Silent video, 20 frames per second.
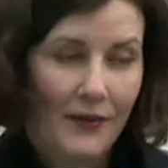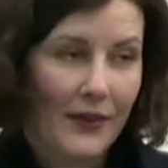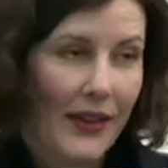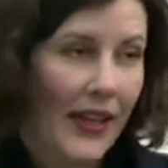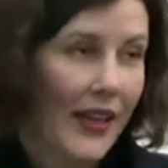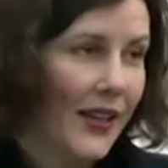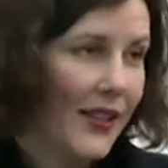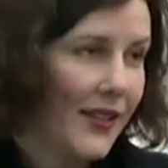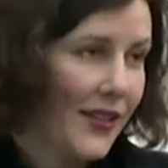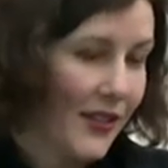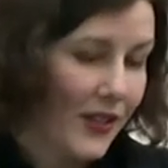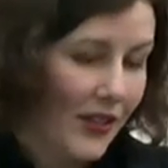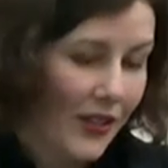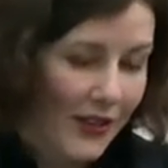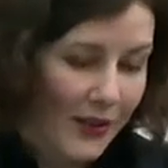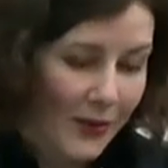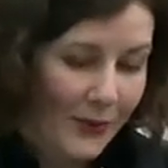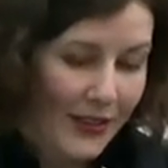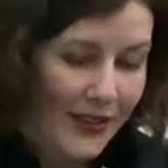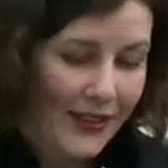Ladies and
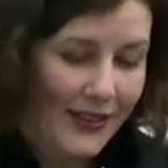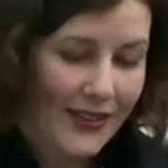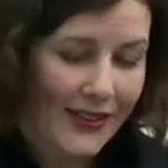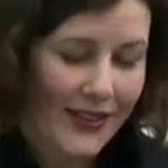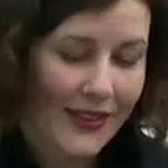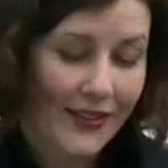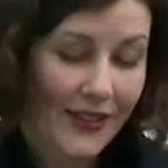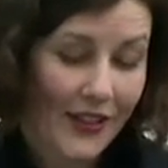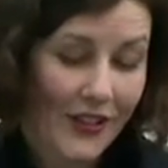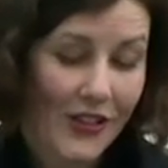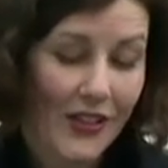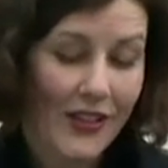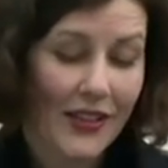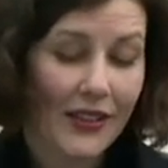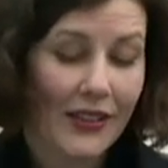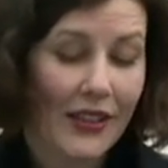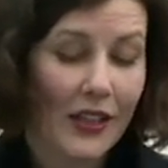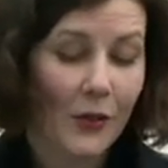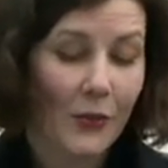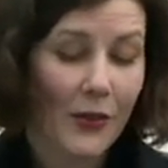gentlemen,
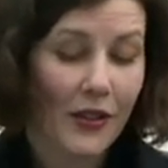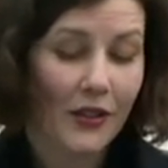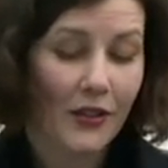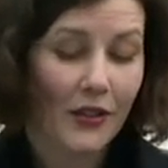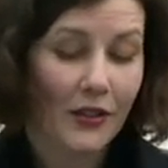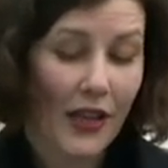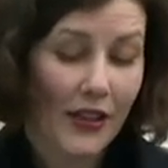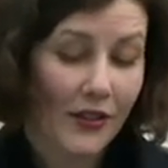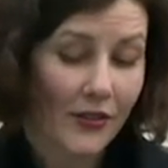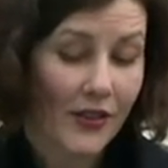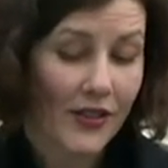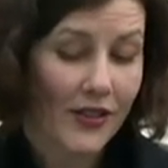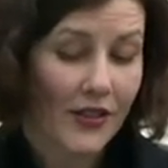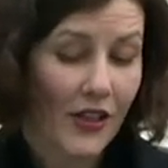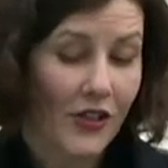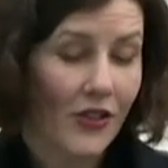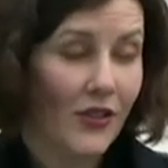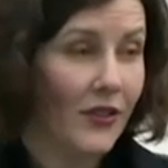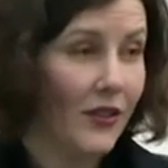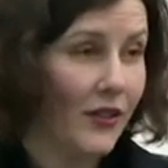touching a little bit on Latvia's
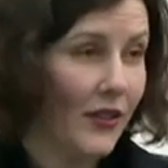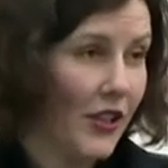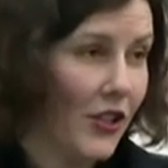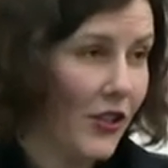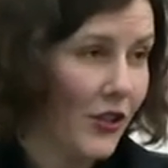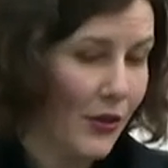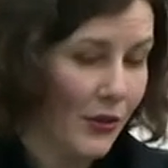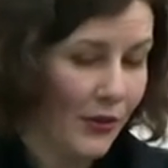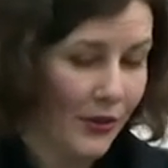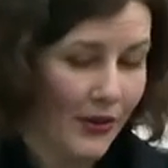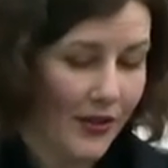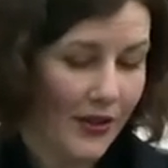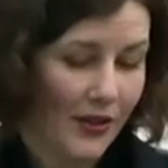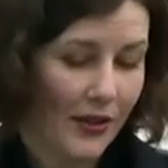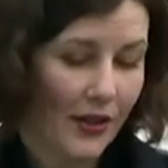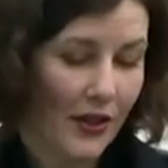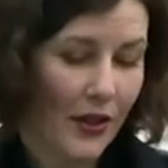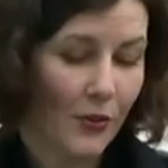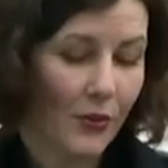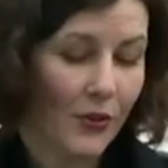national issues,
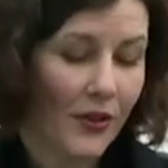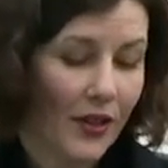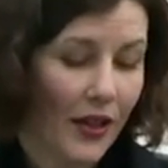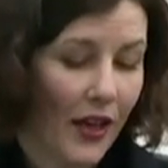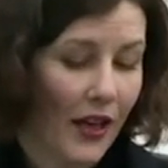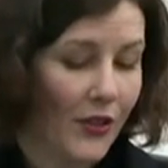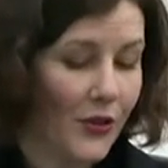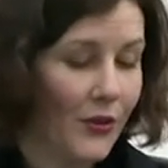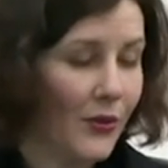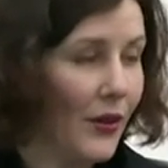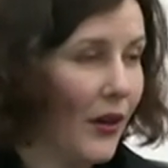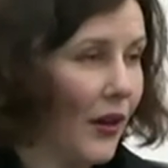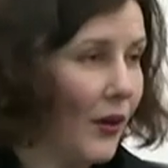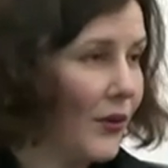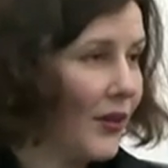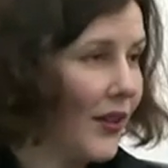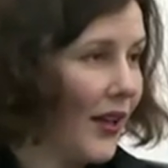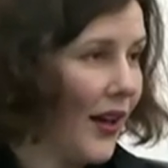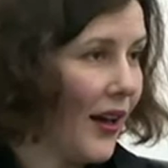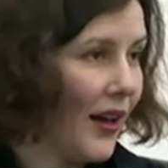I would like to
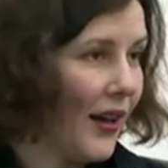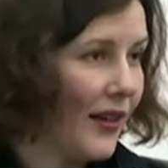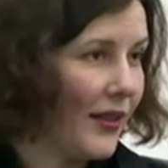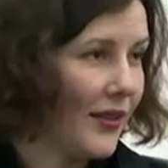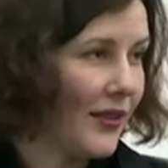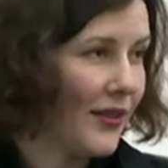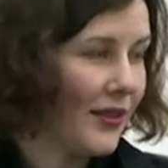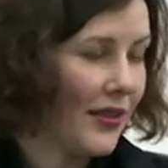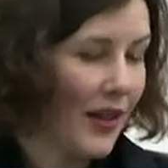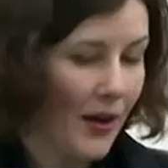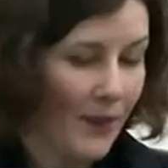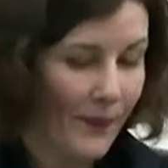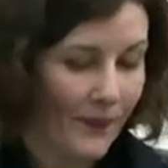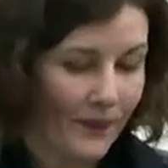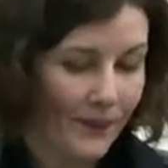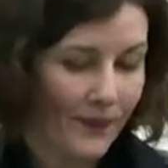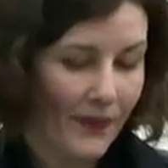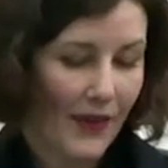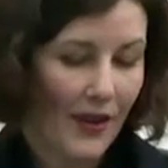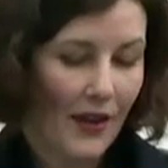outline
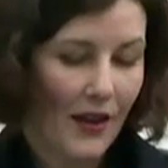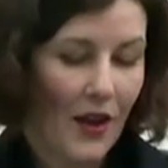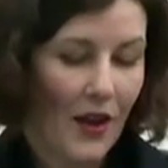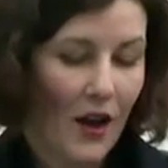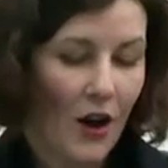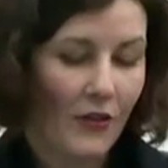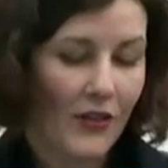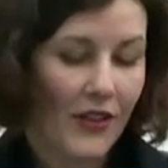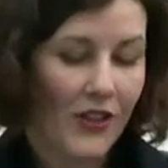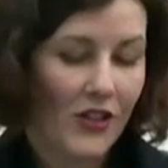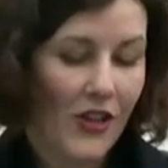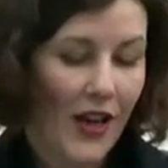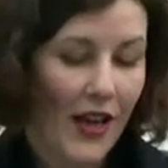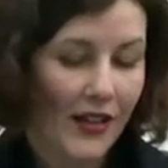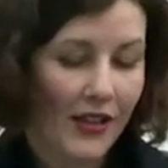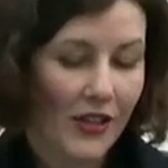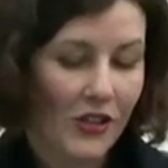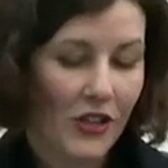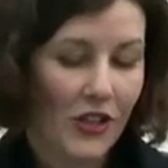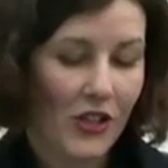some of the
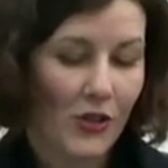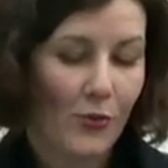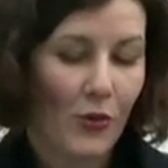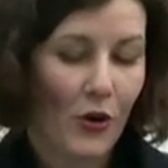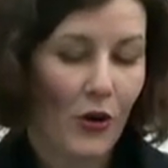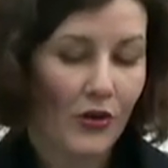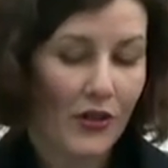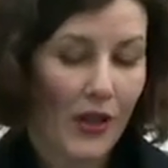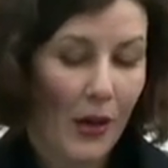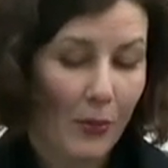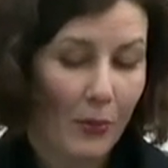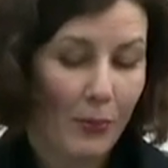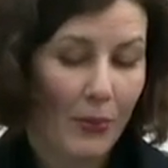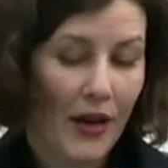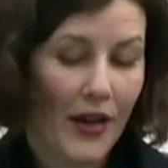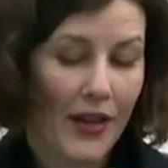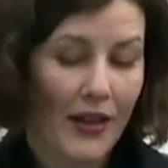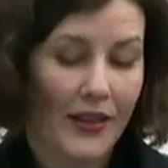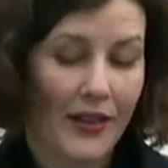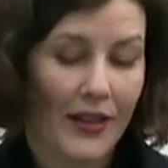challenges brought up
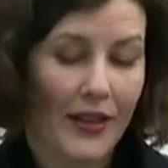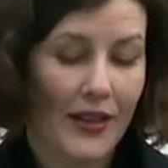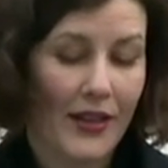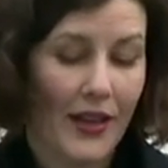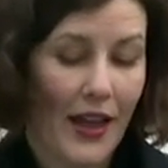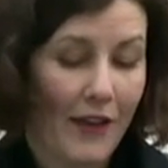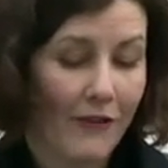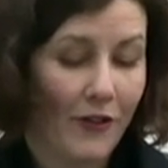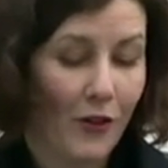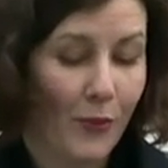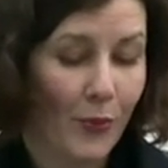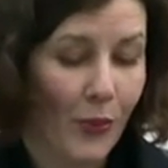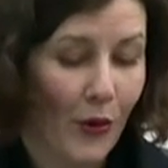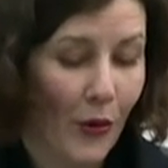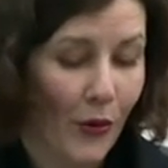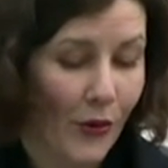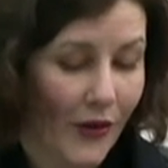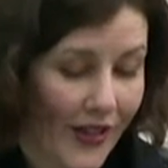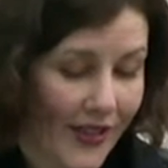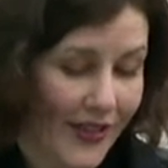by the
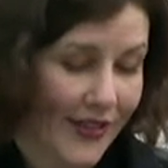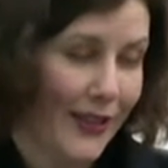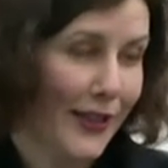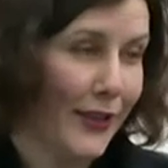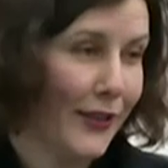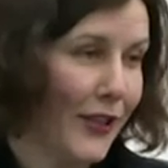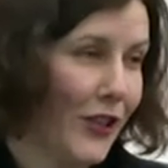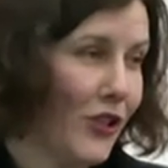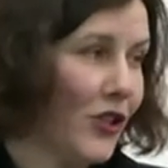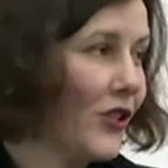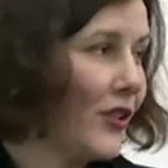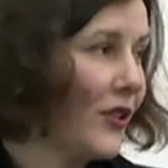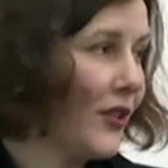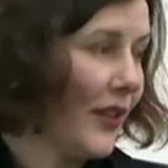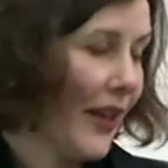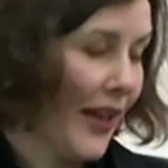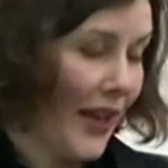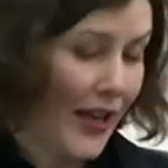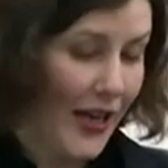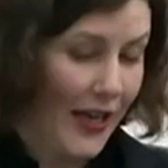ever-progressing
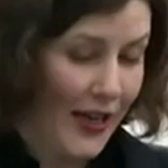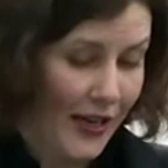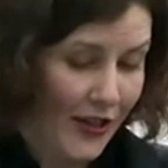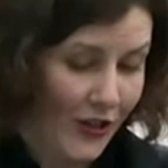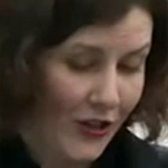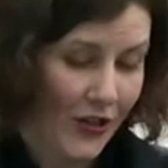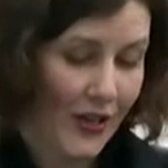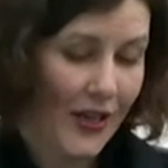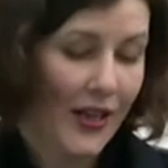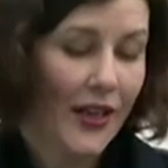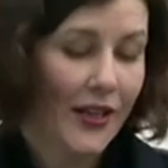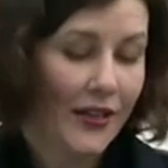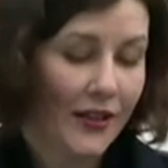digital age.